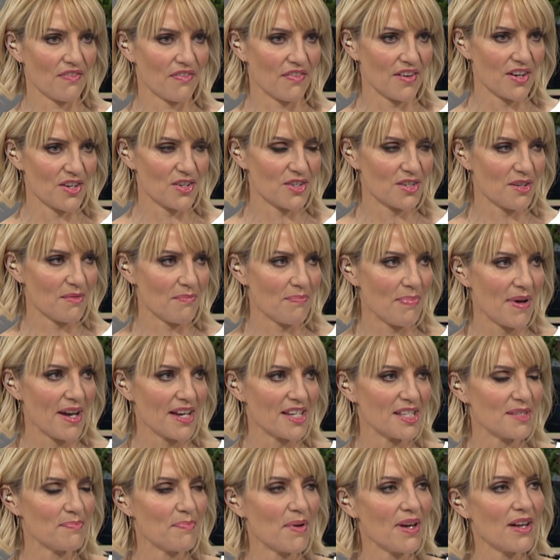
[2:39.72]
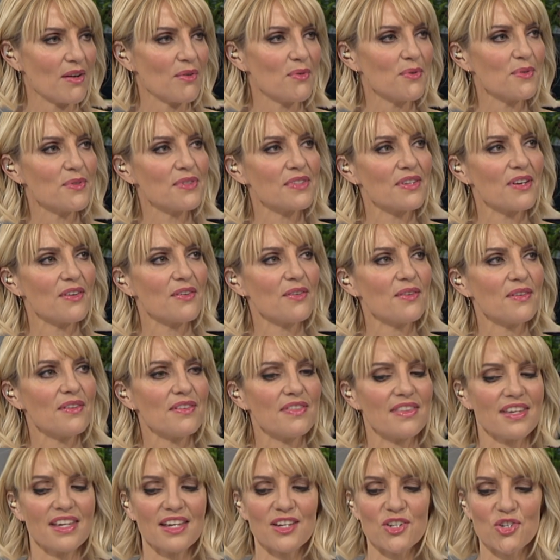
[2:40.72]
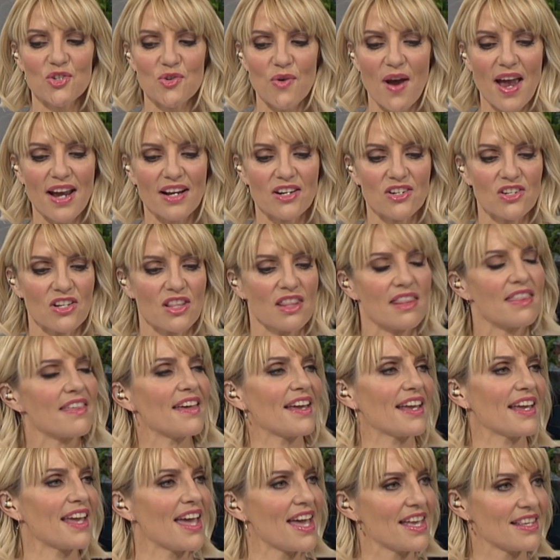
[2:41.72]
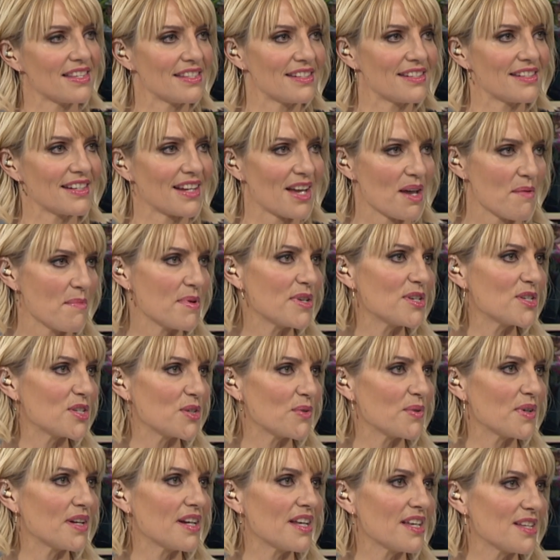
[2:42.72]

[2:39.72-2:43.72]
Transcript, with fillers: friendship base, but also the attraction thing has to come into it